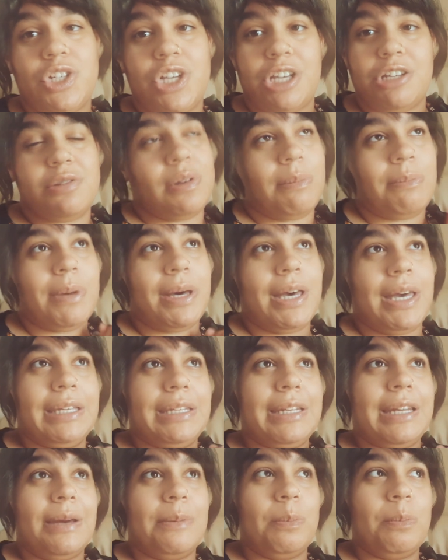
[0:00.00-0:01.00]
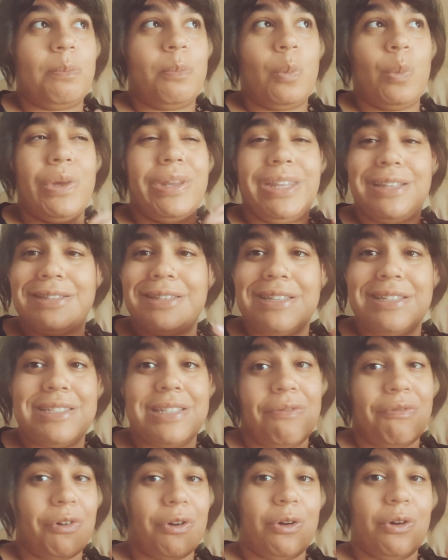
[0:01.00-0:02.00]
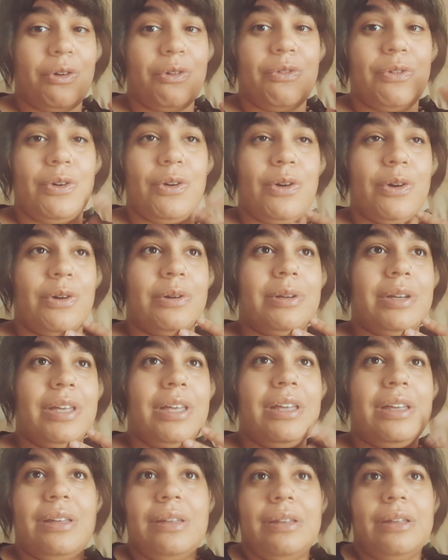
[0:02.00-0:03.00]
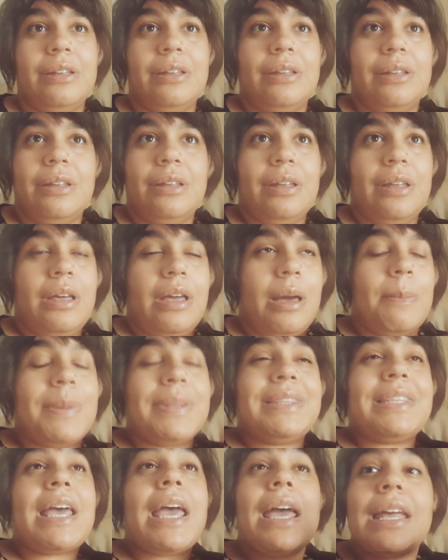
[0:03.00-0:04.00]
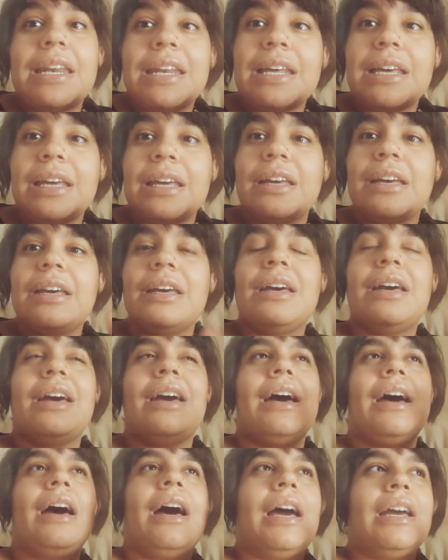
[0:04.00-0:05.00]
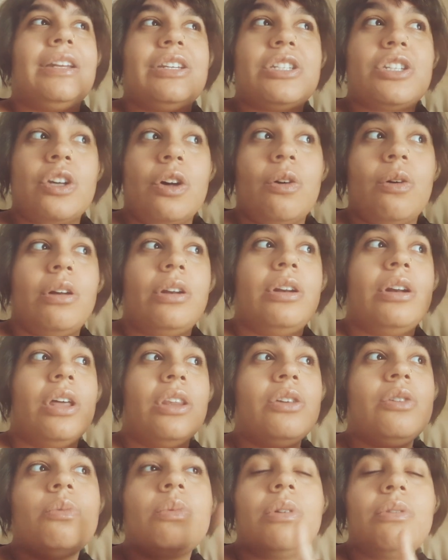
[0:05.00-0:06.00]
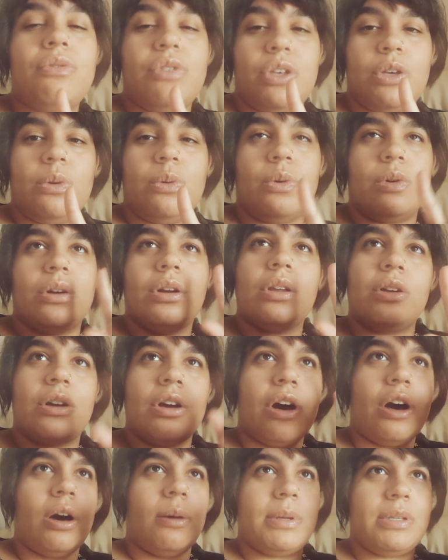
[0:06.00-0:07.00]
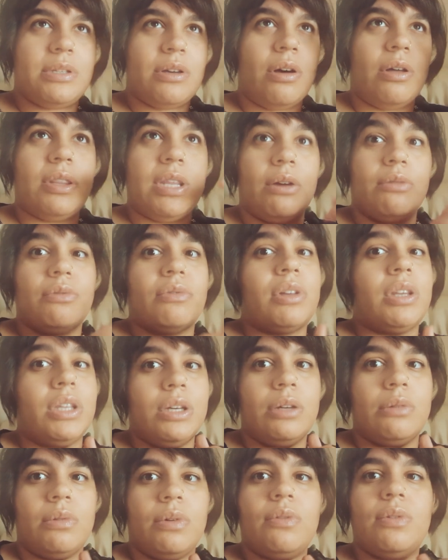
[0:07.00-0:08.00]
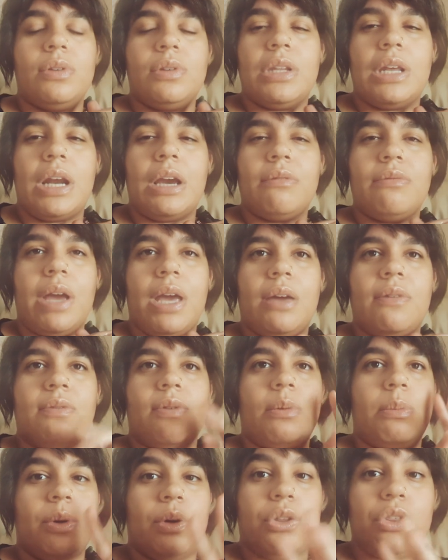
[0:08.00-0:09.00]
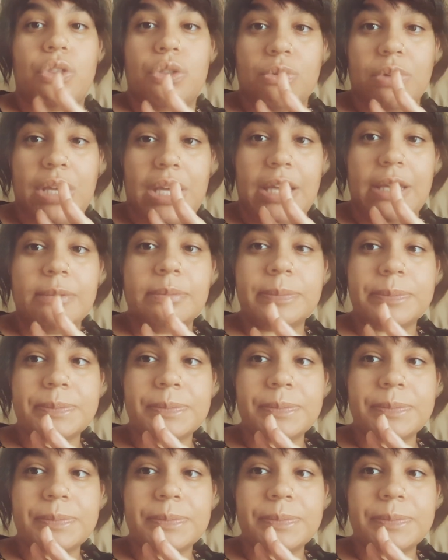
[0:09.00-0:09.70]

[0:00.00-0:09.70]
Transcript: change my mind and I'm willing to suffer for... But then I saw another review or another comment on that really good review that I read for book three